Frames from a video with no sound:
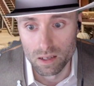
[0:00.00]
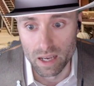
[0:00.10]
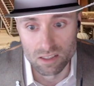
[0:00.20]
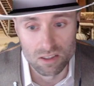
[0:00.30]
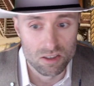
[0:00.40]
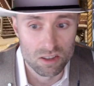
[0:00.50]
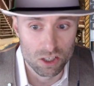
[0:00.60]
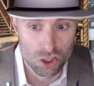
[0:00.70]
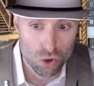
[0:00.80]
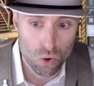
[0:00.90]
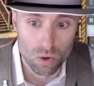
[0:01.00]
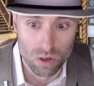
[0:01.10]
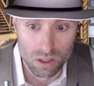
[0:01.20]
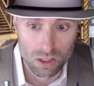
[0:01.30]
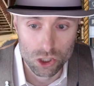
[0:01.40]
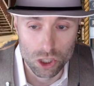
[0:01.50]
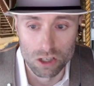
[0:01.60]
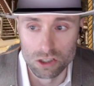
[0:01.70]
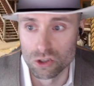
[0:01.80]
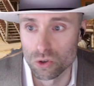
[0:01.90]
As the stitched horror
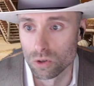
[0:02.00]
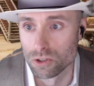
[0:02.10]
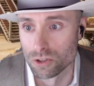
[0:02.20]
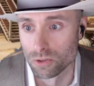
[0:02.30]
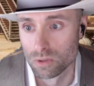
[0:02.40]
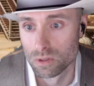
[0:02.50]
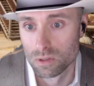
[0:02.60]
charges towards you